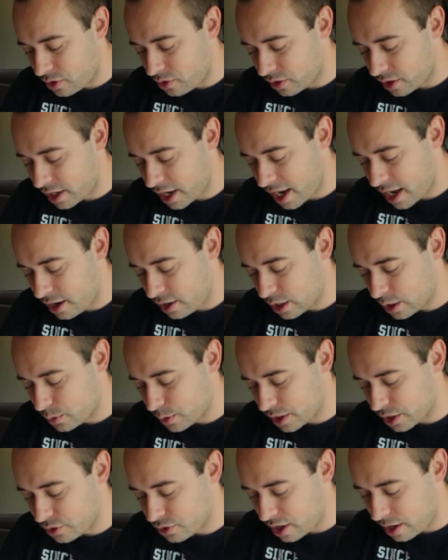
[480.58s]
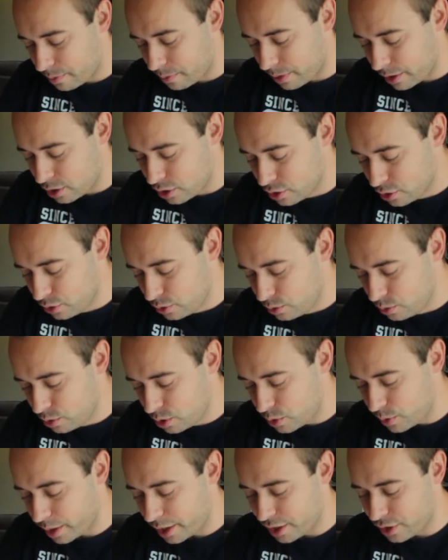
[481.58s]
their gowns. We could draw
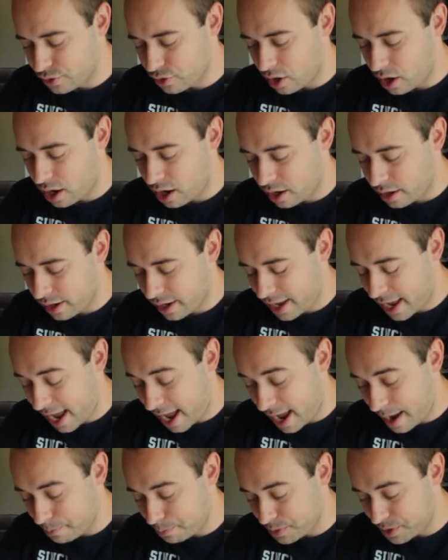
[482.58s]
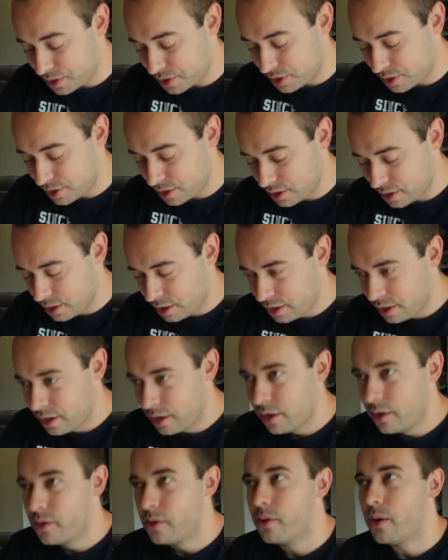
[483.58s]
balloons. We could draw caps.
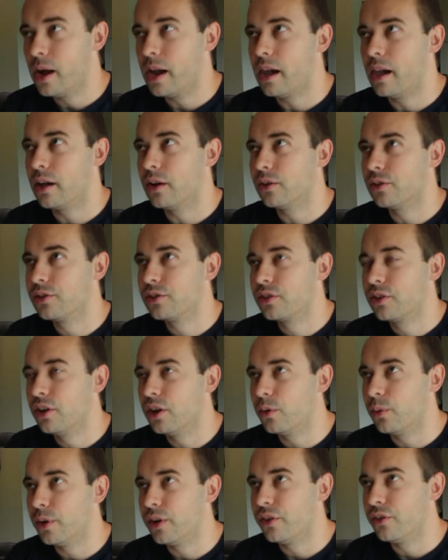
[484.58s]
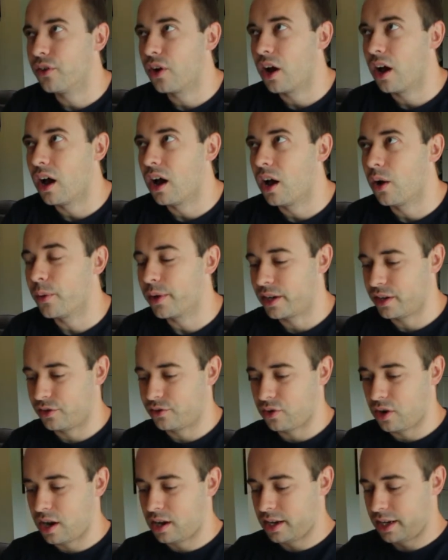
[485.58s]
What else could we draw? We could
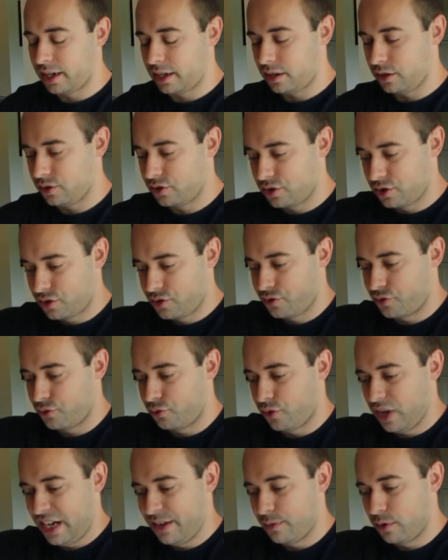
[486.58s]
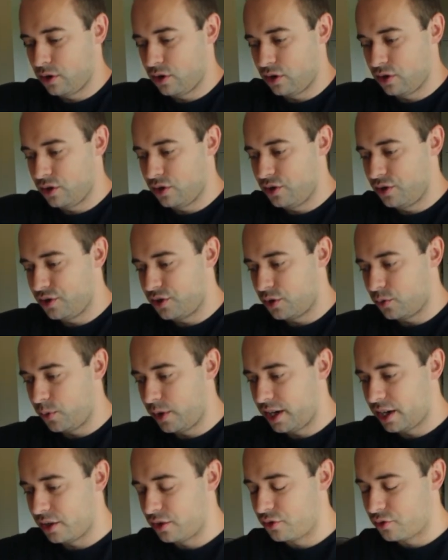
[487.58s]
draw like streamers, and we
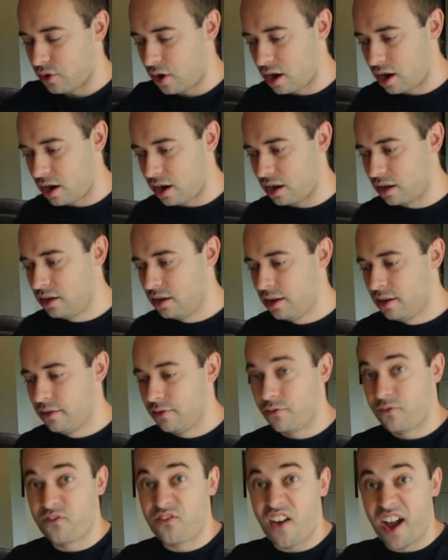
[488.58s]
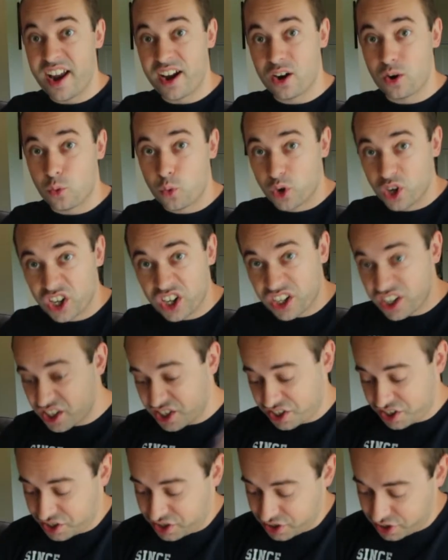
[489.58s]
could draw
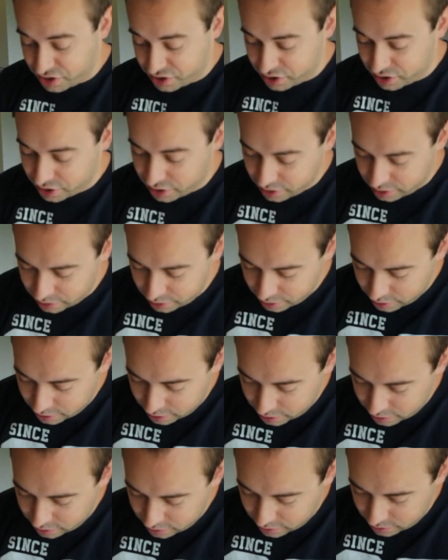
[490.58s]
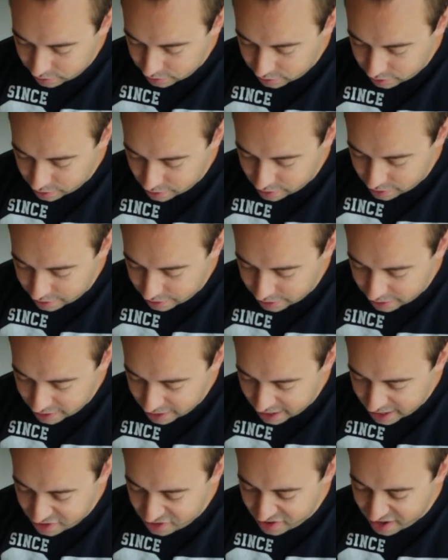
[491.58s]
fireworks. All right.
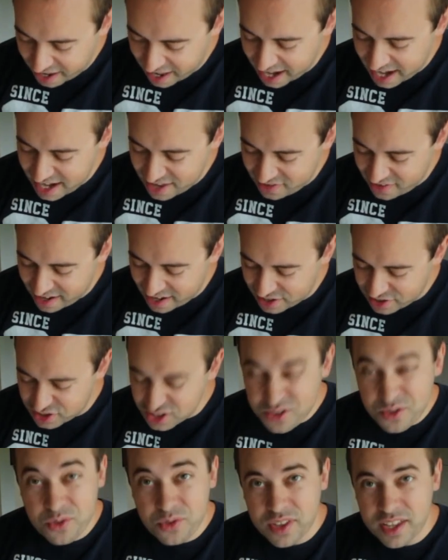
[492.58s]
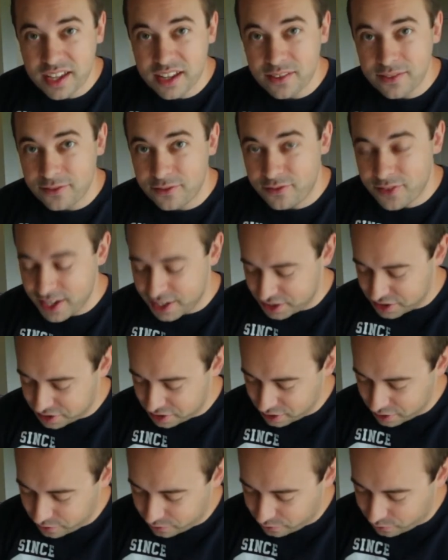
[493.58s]
Anything else you think fits
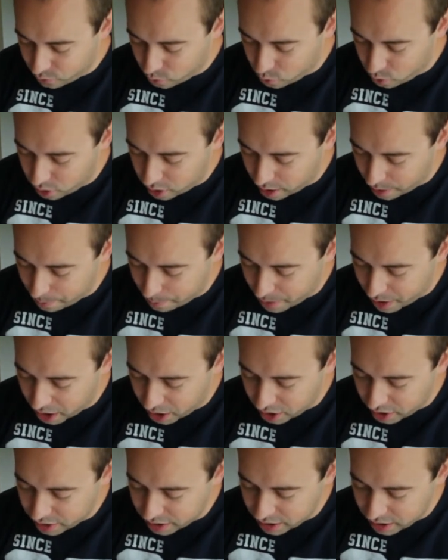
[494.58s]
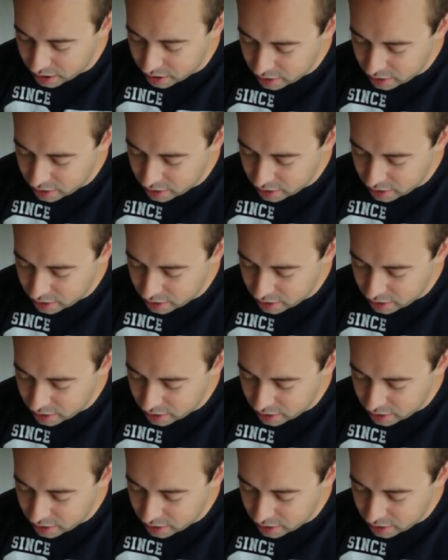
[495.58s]
for a party?